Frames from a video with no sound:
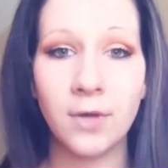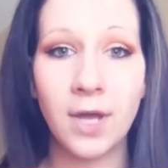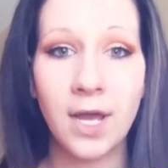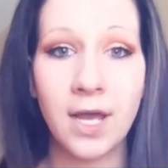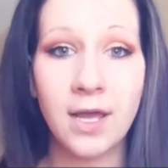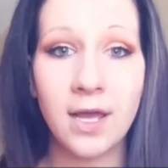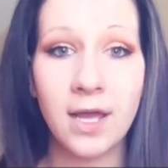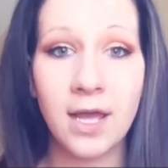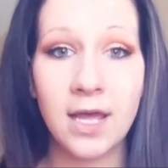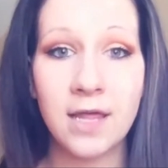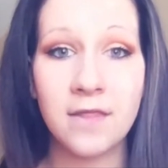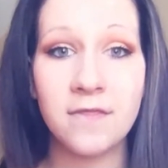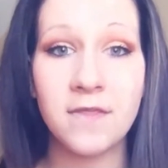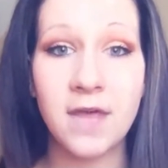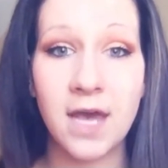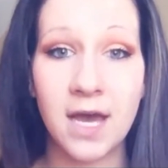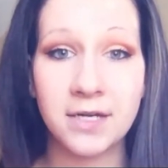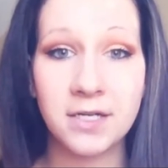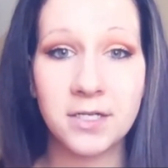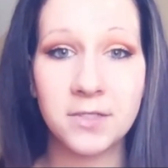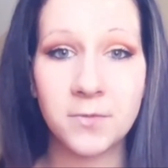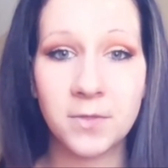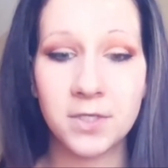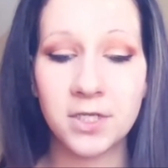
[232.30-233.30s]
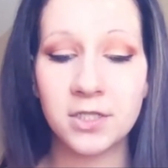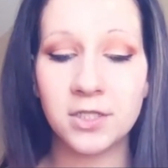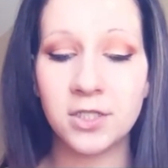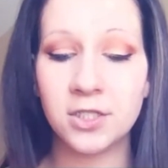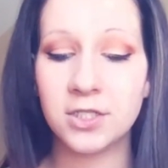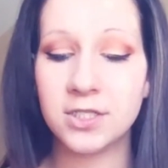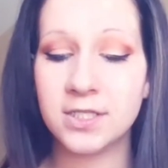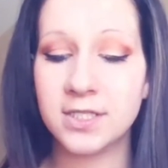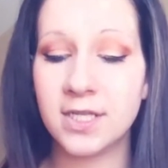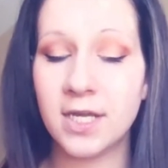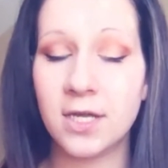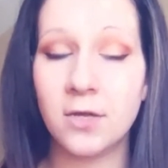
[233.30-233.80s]
Okay, and that is what
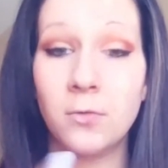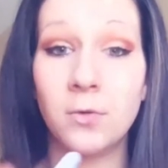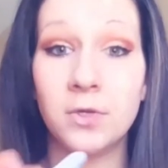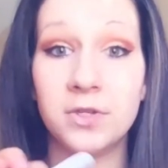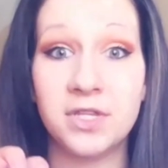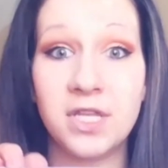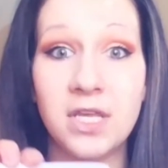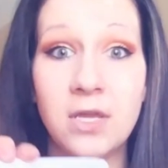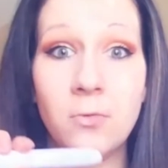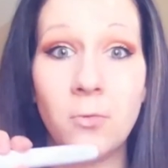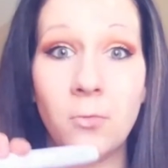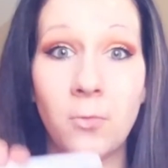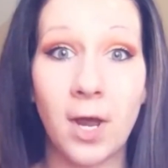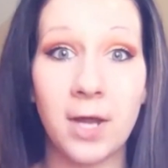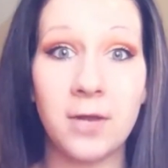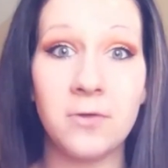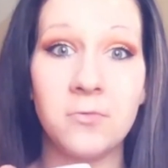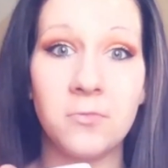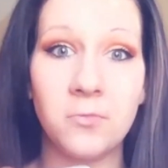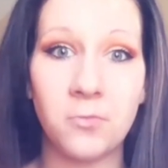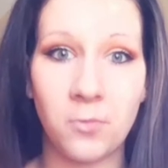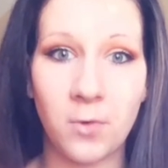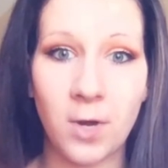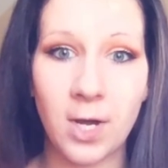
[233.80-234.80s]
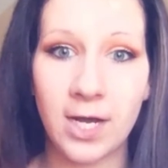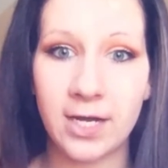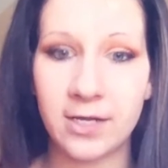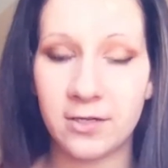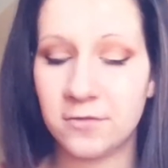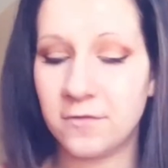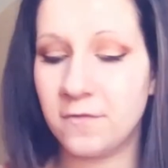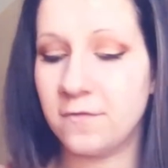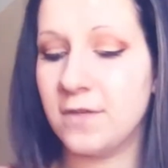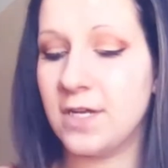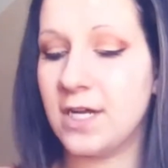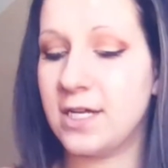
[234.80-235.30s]
it looks like with the Wet n
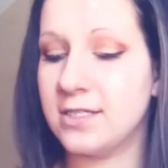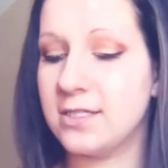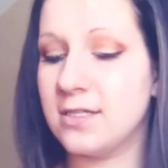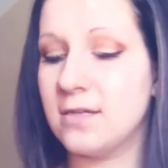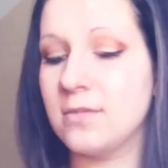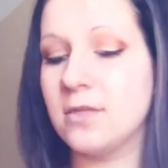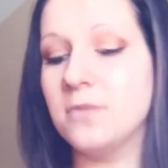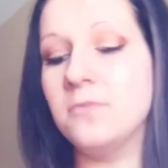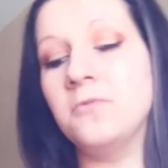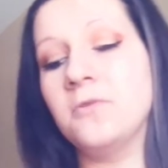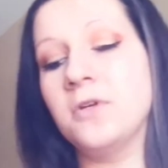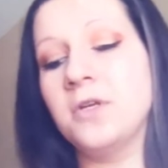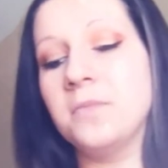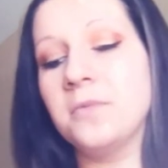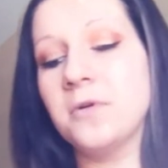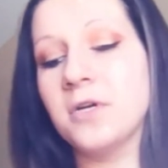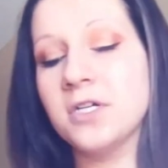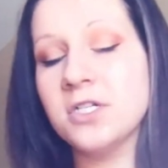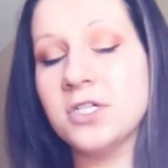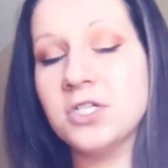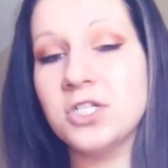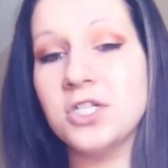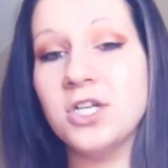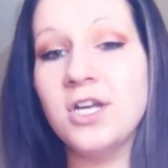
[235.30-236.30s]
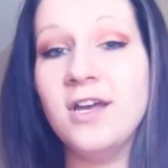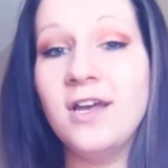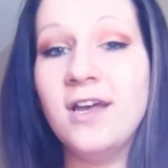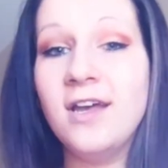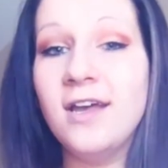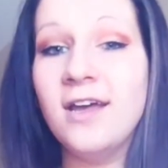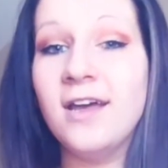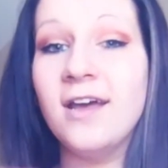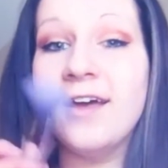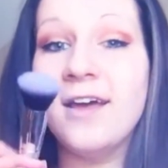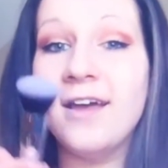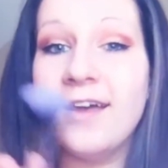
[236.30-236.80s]
Wild flat top kabuki brush.
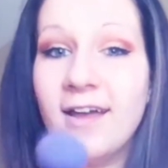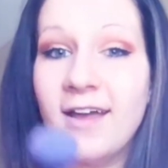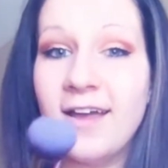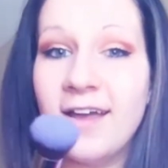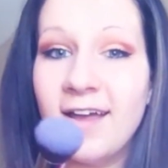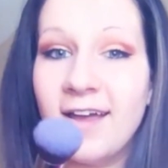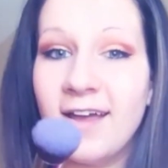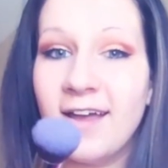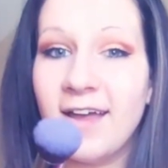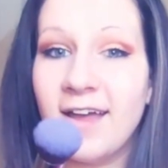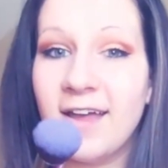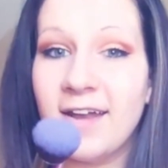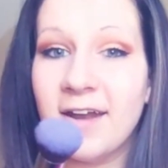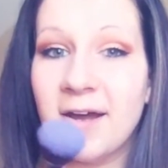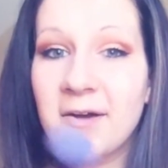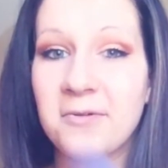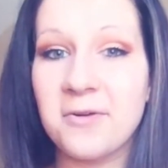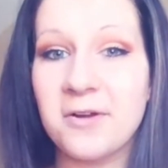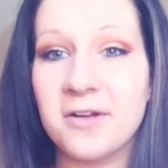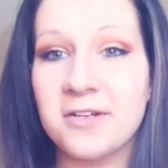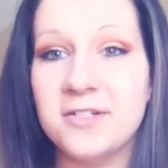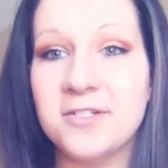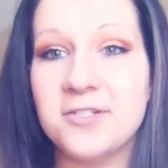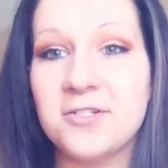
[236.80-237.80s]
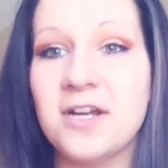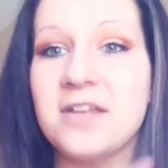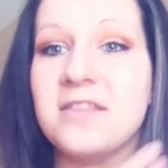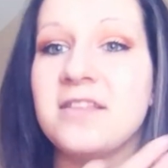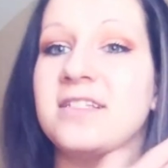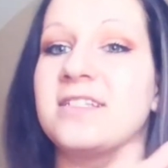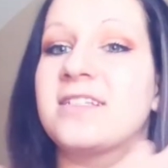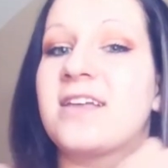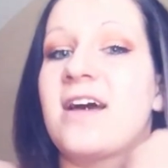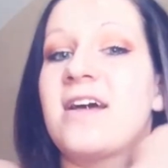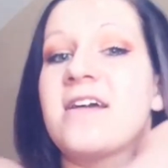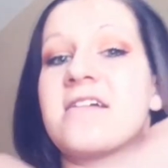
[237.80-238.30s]
And now we're going to
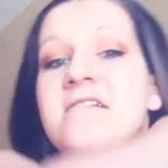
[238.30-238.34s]
try this